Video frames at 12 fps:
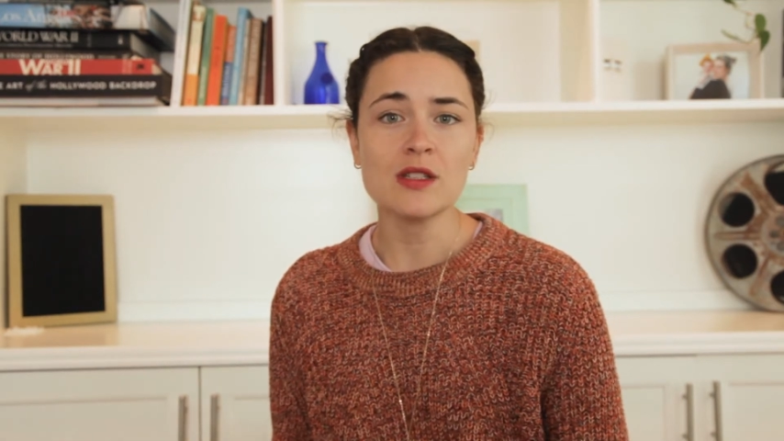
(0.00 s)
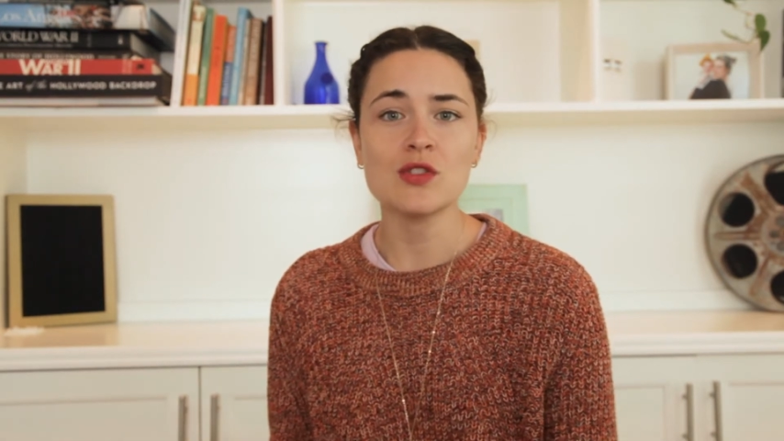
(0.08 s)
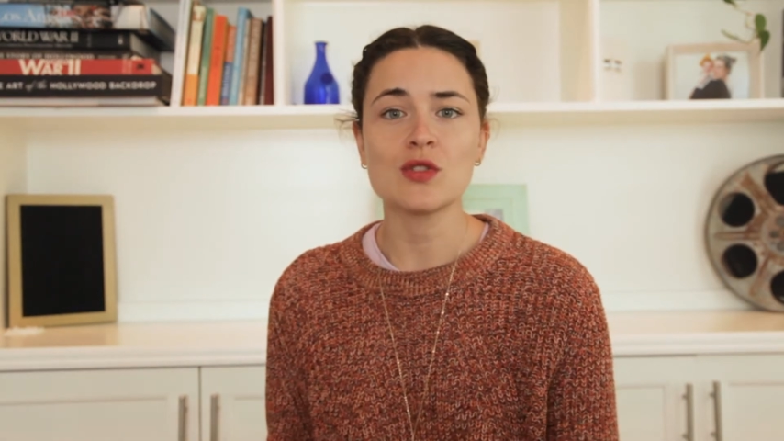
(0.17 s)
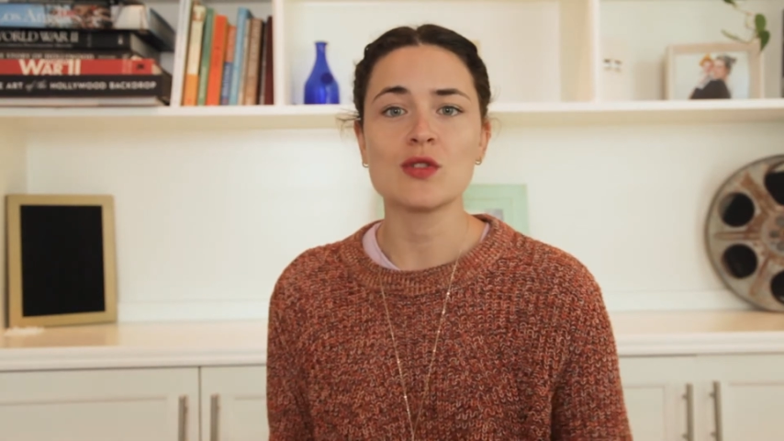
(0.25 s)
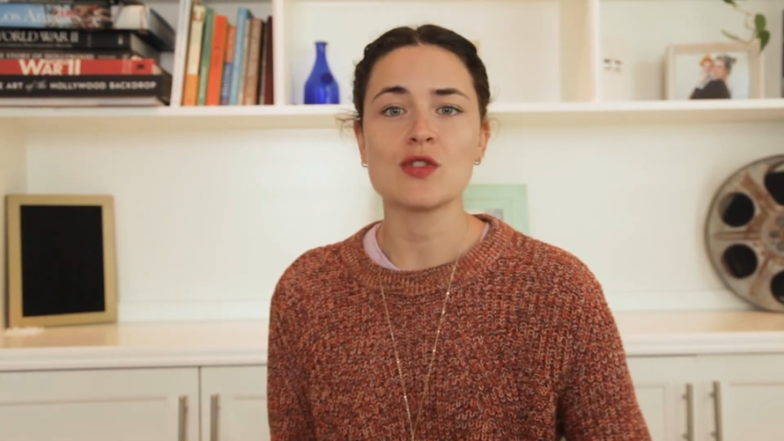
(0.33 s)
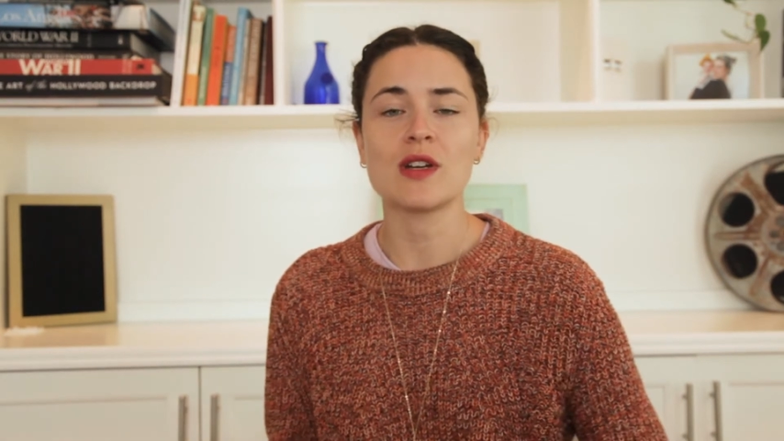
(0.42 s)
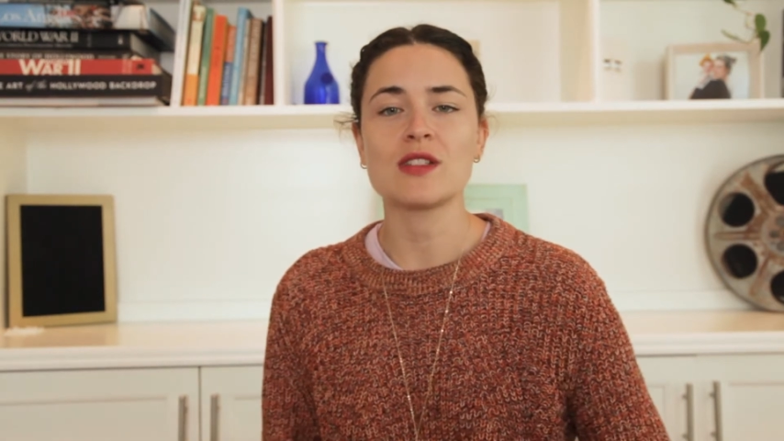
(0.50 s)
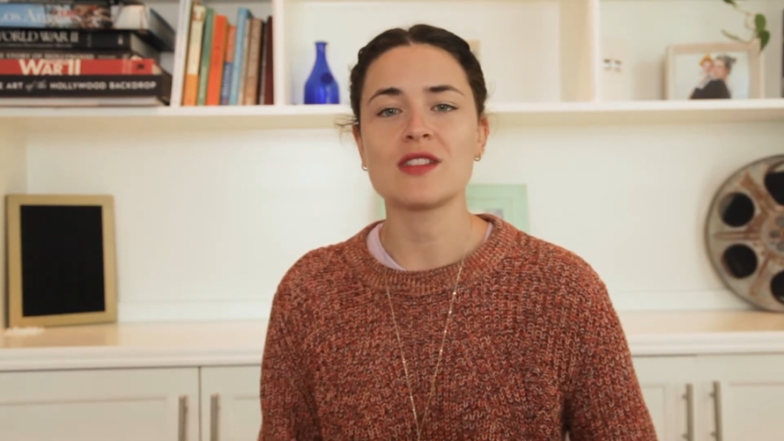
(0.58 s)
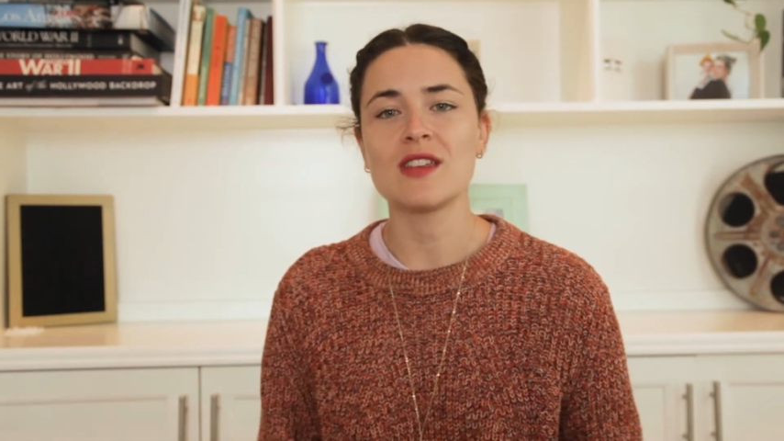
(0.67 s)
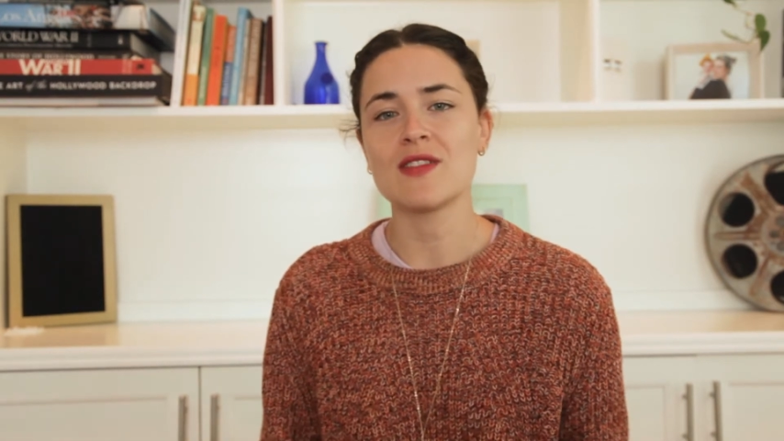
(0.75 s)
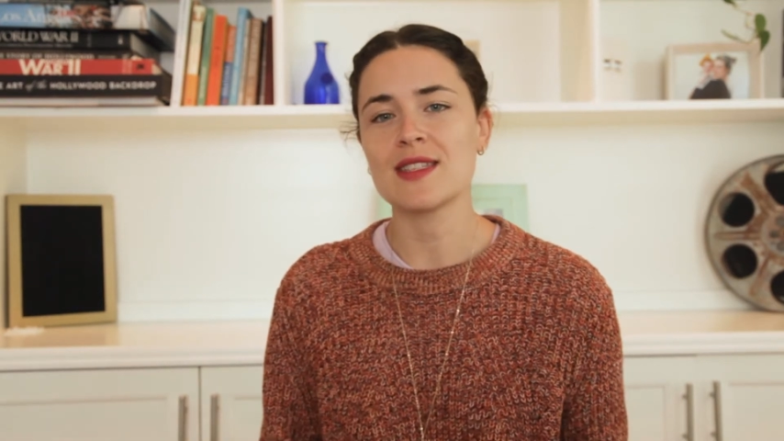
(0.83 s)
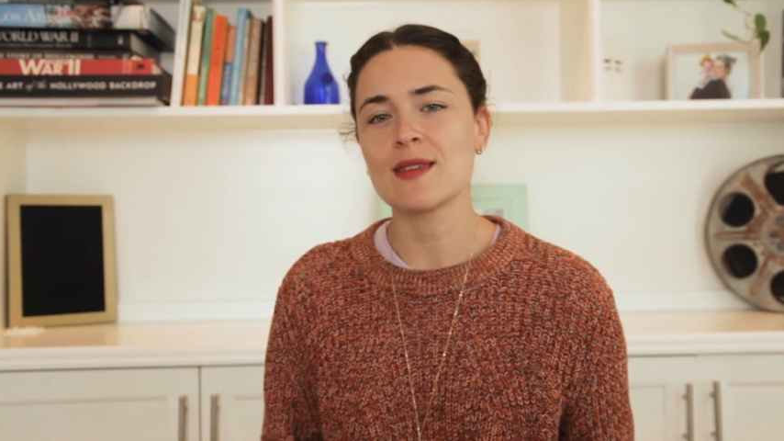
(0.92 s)
to try to
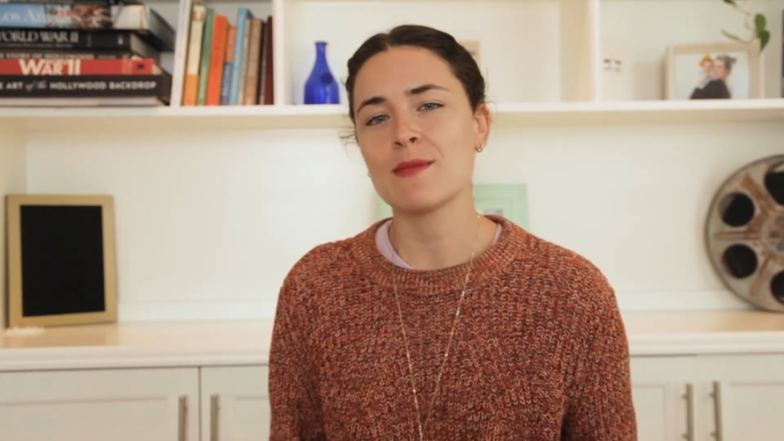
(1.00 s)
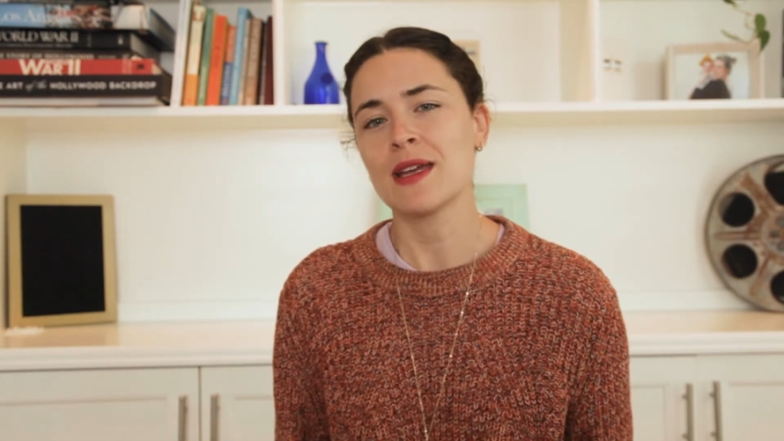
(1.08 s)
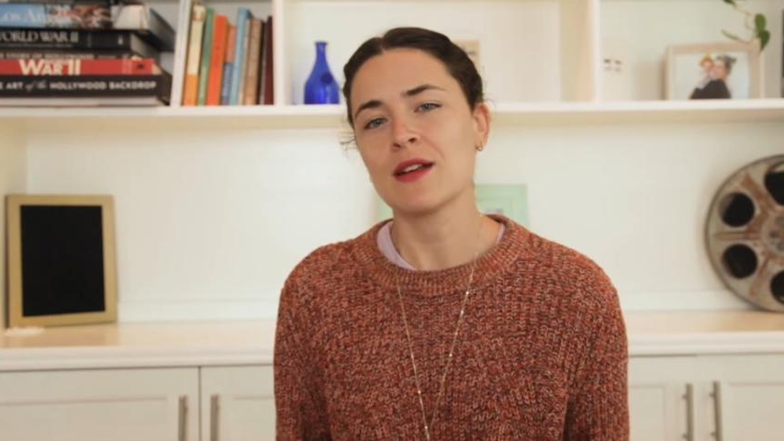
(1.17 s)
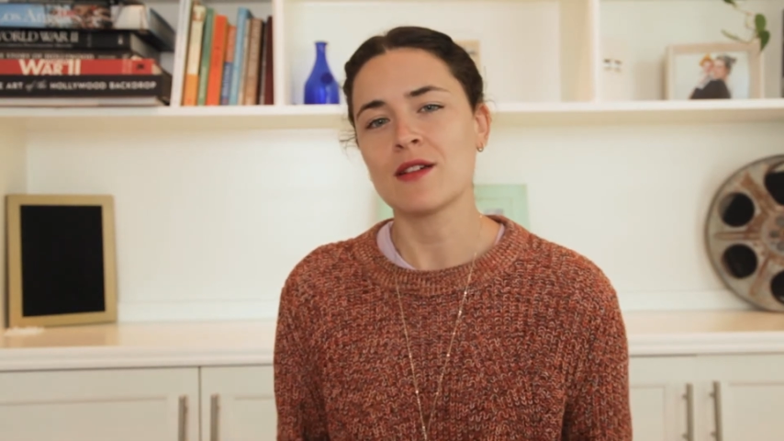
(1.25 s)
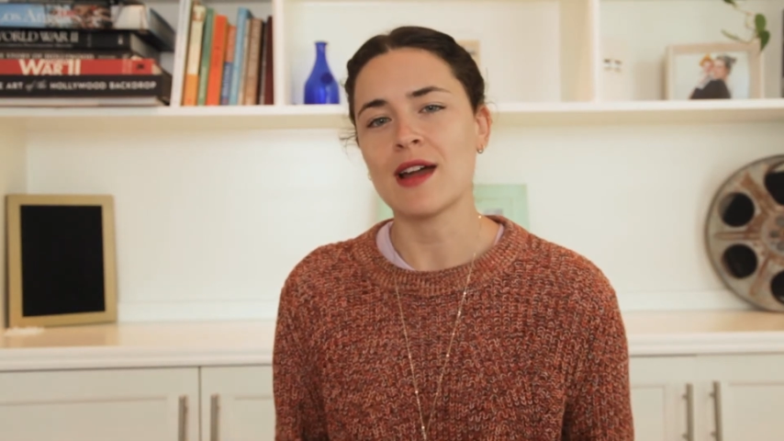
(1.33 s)
give us a better